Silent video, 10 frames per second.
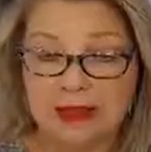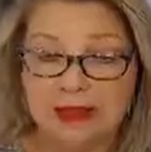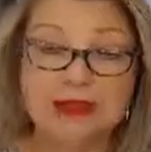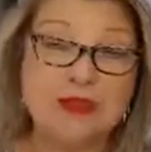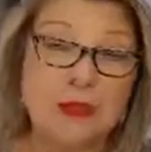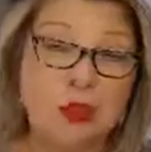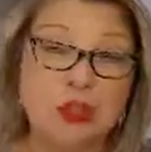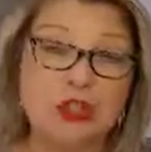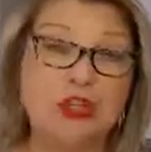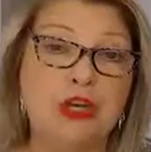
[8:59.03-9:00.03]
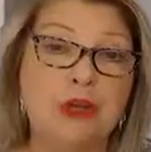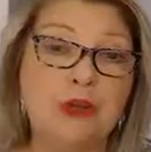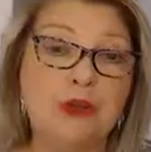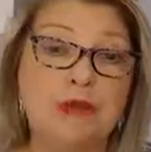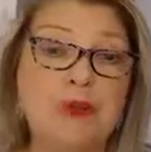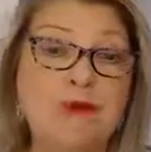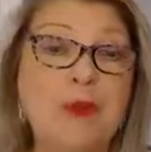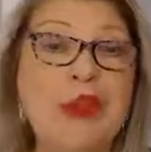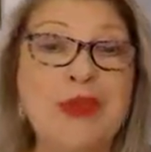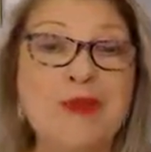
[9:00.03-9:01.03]
and it's important to know, so if you have a
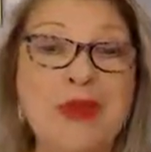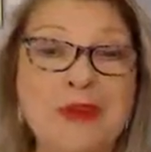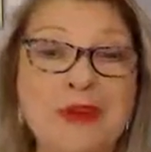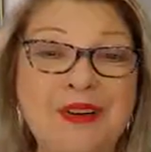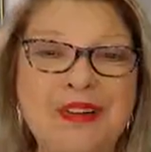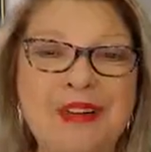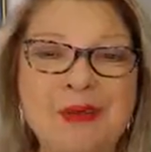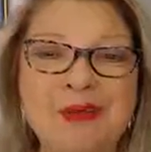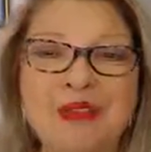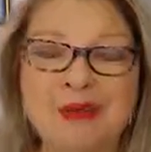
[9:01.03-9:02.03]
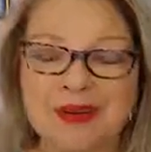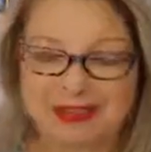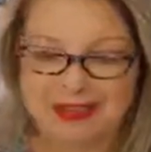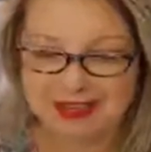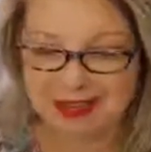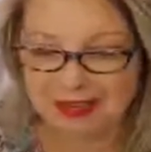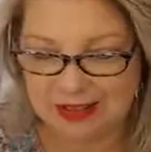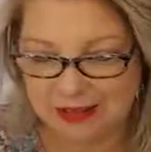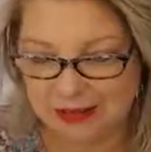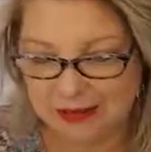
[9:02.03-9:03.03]
pen and paper, please write this down in
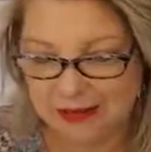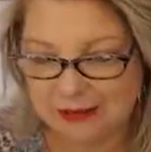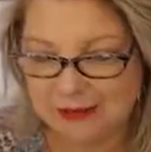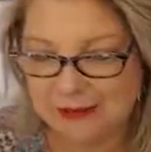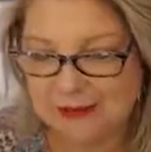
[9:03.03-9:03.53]
the learning.